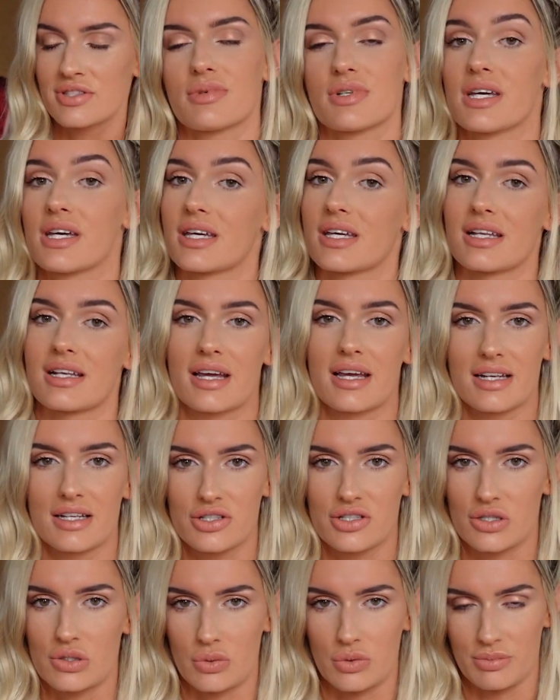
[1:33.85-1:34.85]
I'm taking like
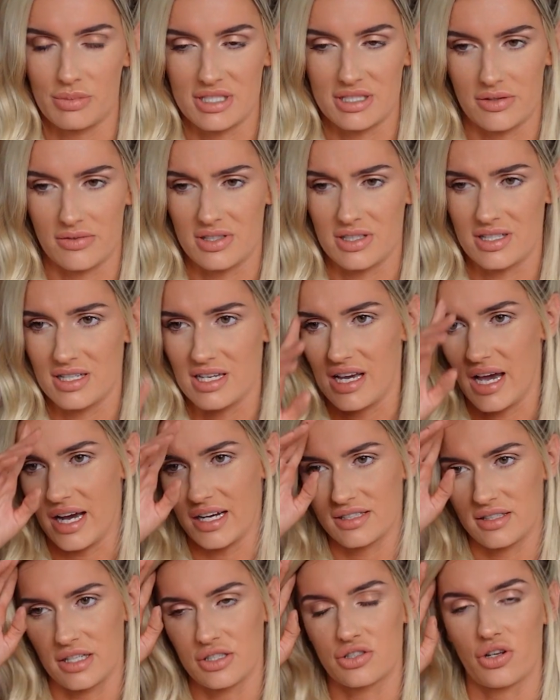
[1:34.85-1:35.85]
literally all of my stuff to
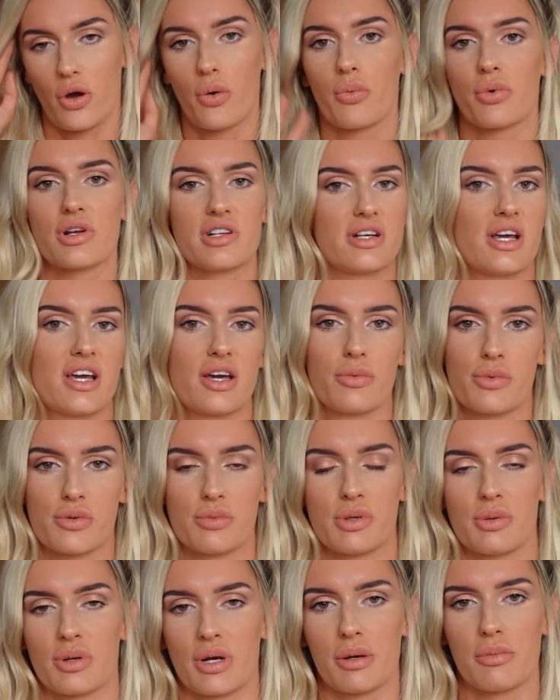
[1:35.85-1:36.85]
CX. I don't want to take it with
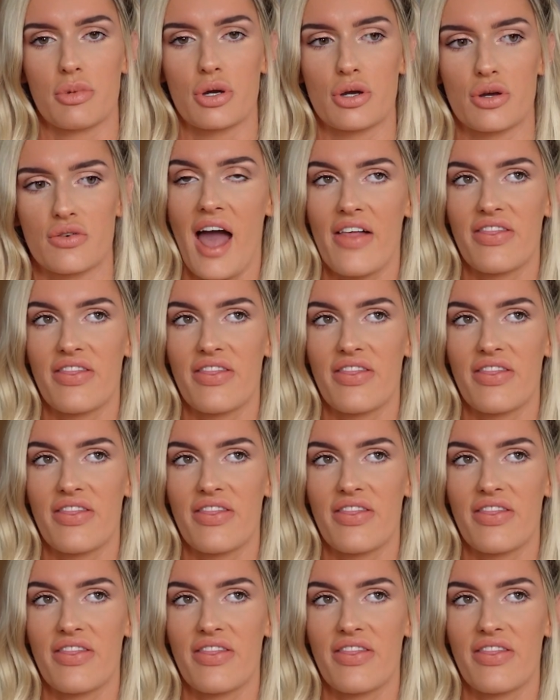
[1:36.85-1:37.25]
me when I move.